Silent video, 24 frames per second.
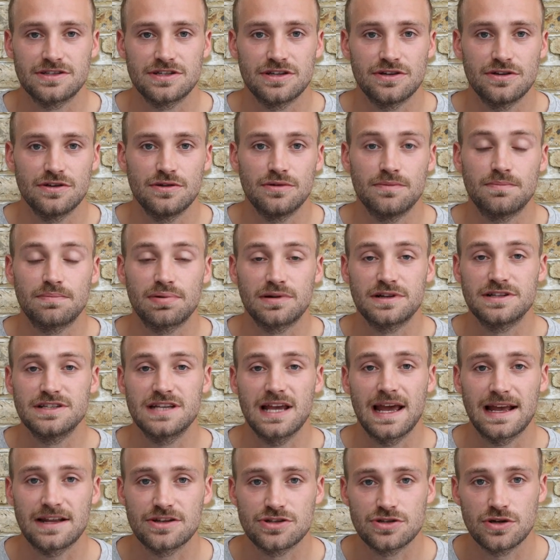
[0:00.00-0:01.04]
to
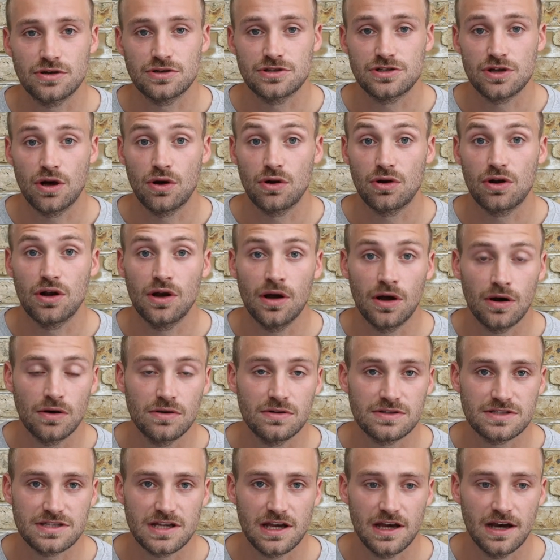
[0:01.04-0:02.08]
protect your dog
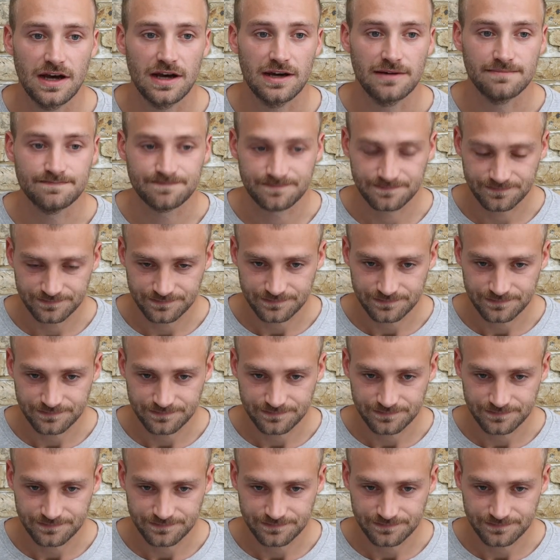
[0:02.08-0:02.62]
long term,